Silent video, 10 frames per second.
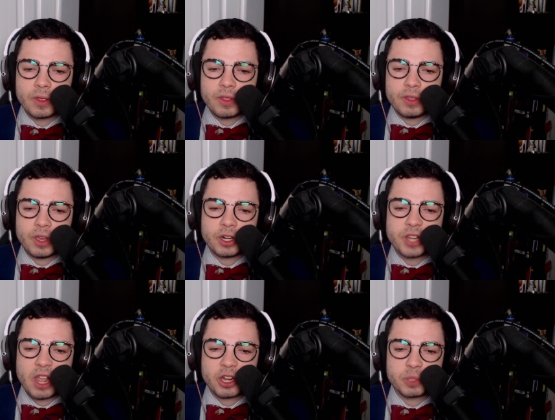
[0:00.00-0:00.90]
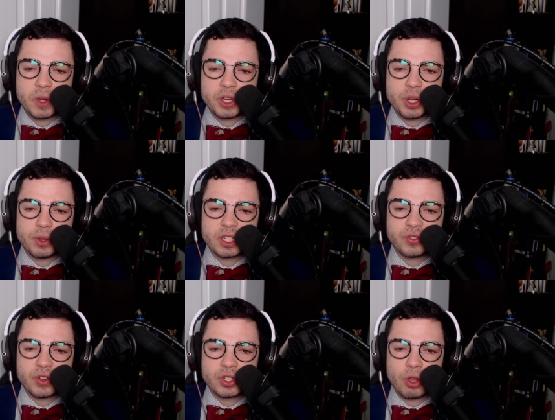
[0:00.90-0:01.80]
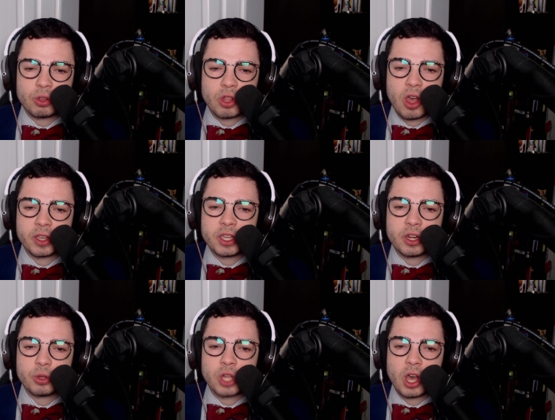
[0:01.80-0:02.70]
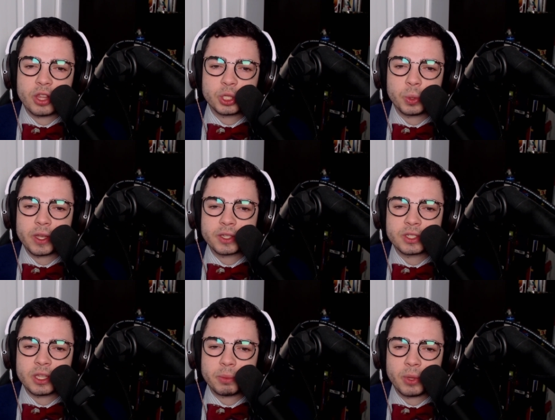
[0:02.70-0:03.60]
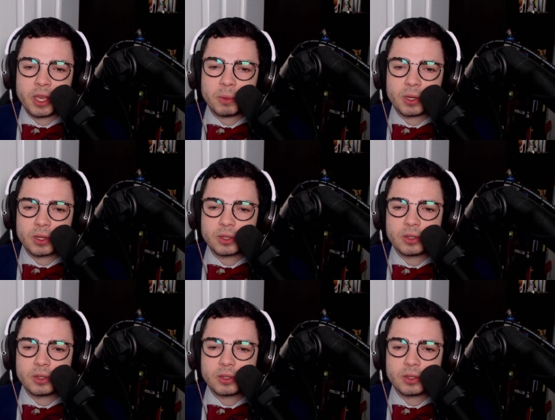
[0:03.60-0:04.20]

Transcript: The Undertaker's been doing this for so long. He knows all the tricks in the playbook.